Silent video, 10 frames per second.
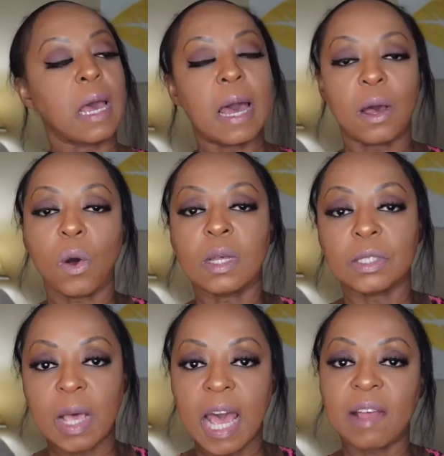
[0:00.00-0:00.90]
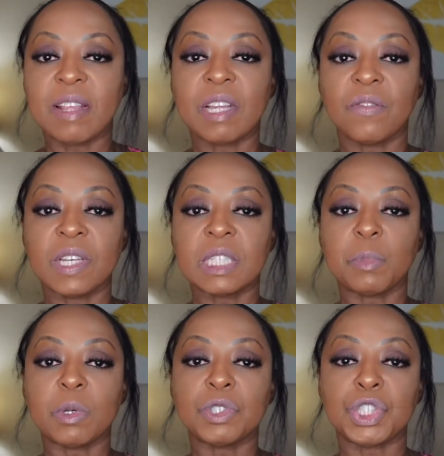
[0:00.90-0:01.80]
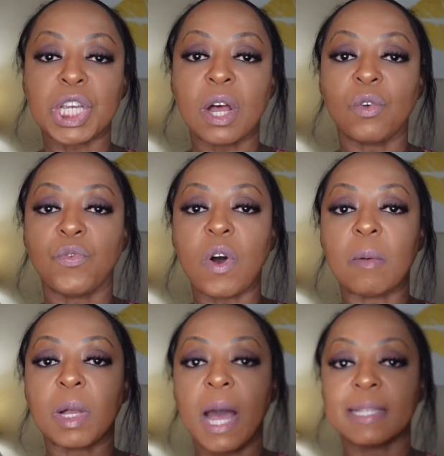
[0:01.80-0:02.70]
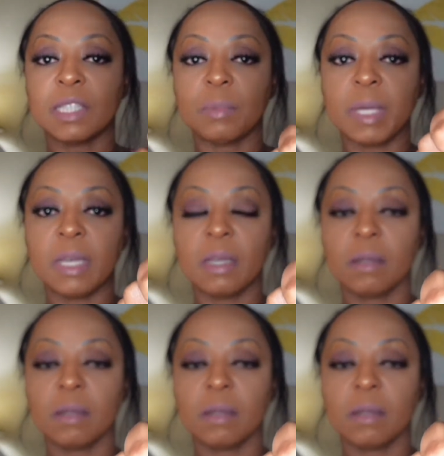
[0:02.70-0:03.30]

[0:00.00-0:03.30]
I also have the invisible gel from Got To Be.